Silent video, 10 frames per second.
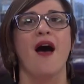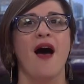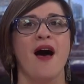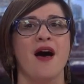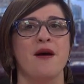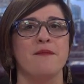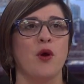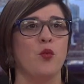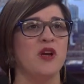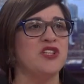Um,
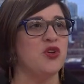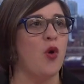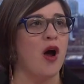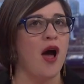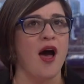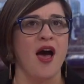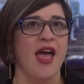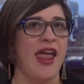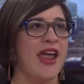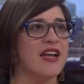we do uh,
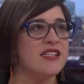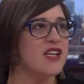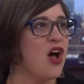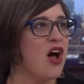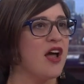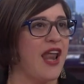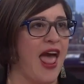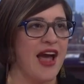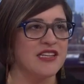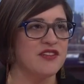hands-on,
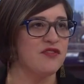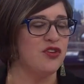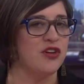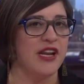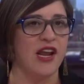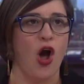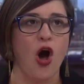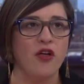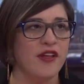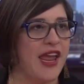active learning.
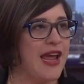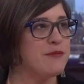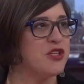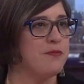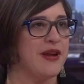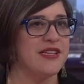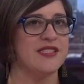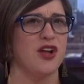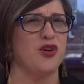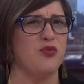All the camps are
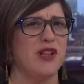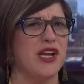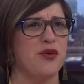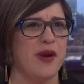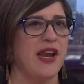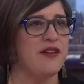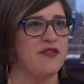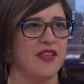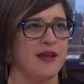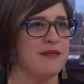based on a really creative
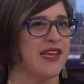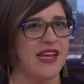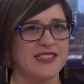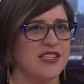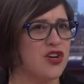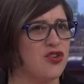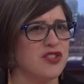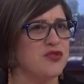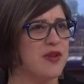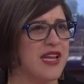theme that gets the
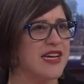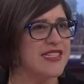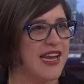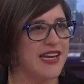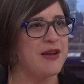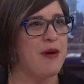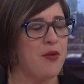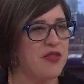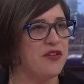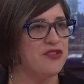girls really excited about
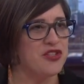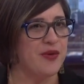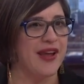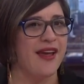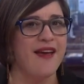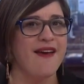what they're doing.